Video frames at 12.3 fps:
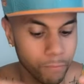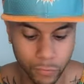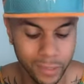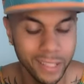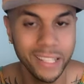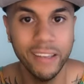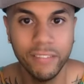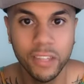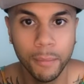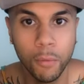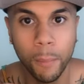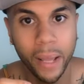give them
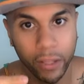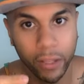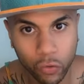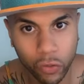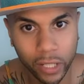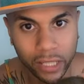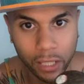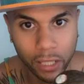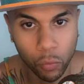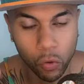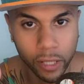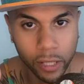omega-3s in the
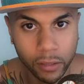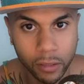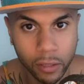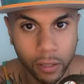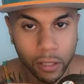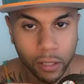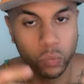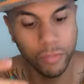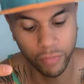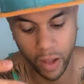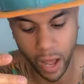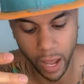morning, because we
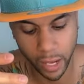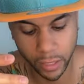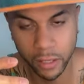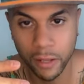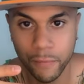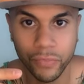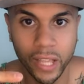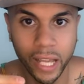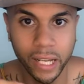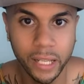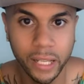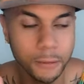find that
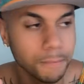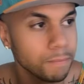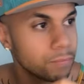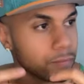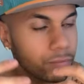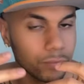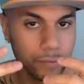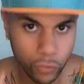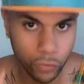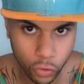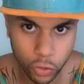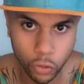in
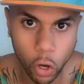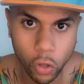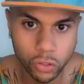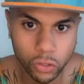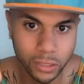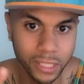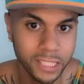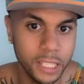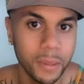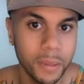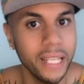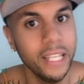cultures that
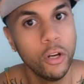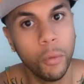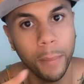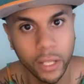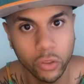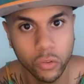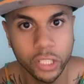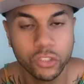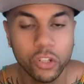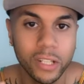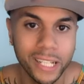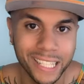typically eat omega-3s
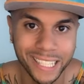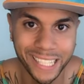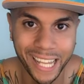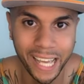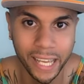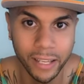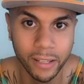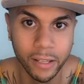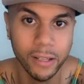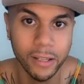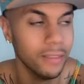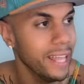early in the day,
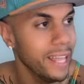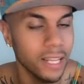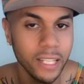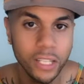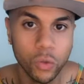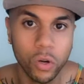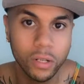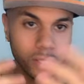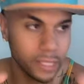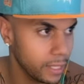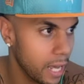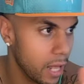they lead the world in
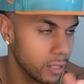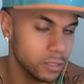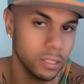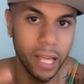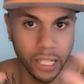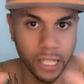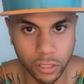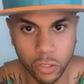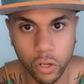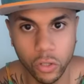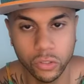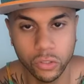technology, the Asian
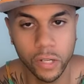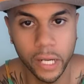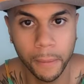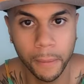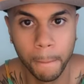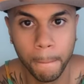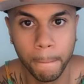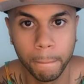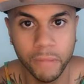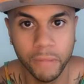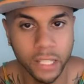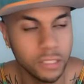culture, right?
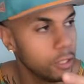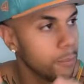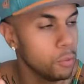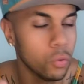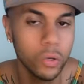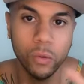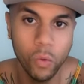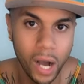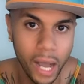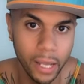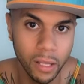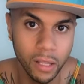The Asian community.
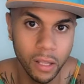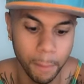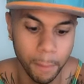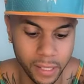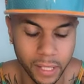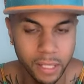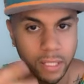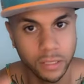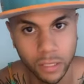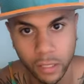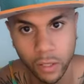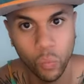Why? Because
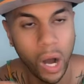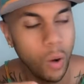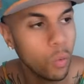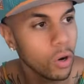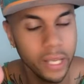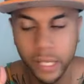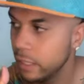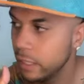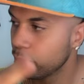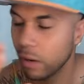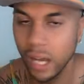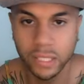while we're eating
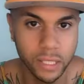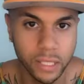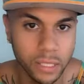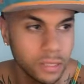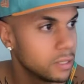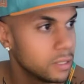processed